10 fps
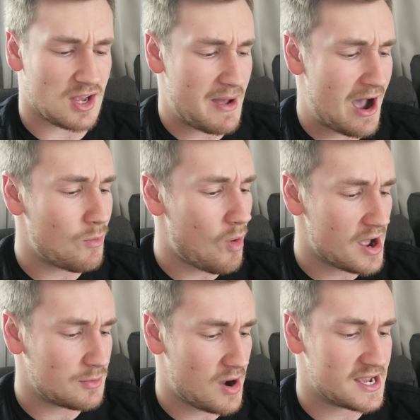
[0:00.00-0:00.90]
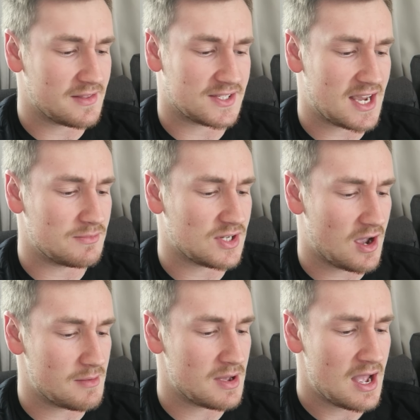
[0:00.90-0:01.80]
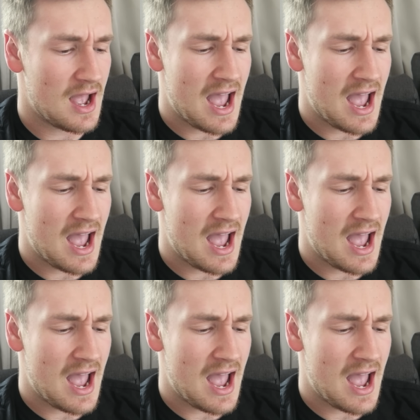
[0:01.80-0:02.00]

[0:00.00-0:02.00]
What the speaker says: somehow wide awake at the same time.